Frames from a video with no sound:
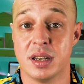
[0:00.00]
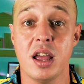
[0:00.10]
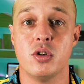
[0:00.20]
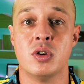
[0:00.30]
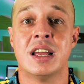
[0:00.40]
But
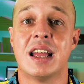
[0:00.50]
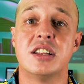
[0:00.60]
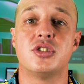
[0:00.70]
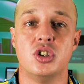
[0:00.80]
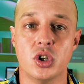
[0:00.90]
now,
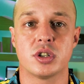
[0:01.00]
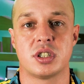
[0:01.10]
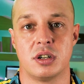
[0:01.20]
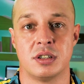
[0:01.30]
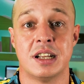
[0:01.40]
it's your
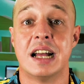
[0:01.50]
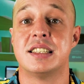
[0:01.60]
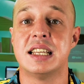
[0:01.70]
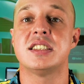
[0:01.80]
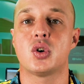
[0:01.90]
turn. And
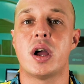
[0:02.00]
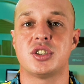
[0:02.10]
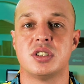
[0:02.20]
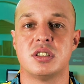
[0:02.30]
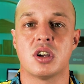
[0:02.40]
today's
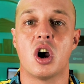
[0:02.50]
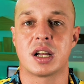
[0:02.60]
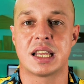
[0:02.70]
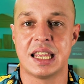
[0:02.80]
questions are